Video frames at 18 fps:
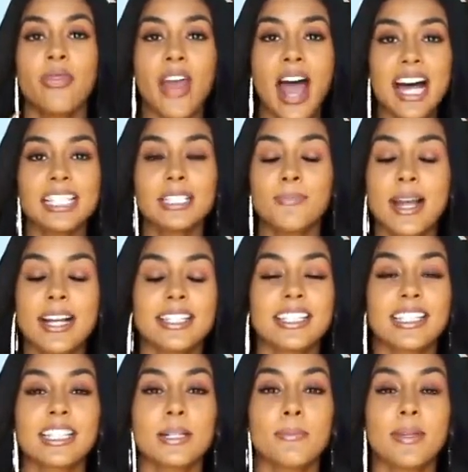That's
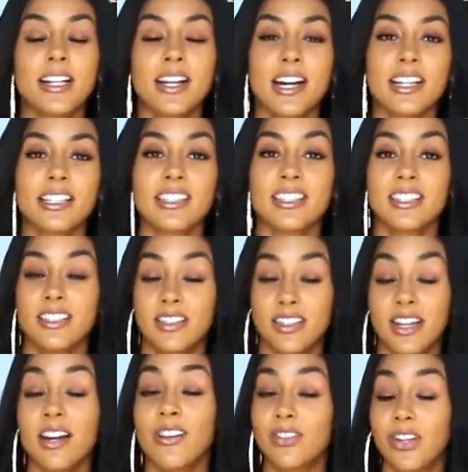basically because
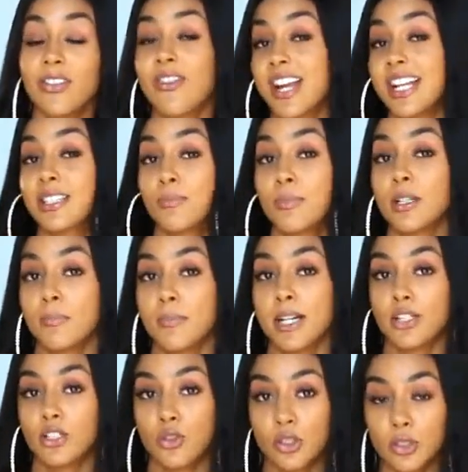of the Facebook
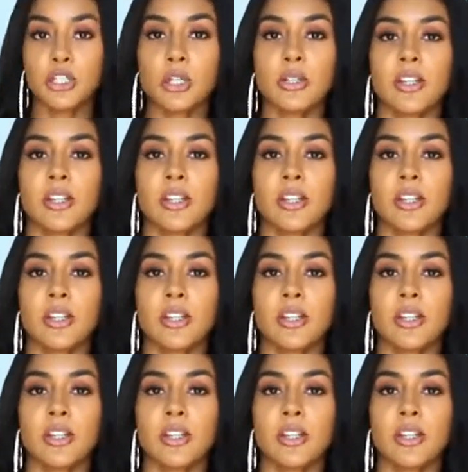Pixel.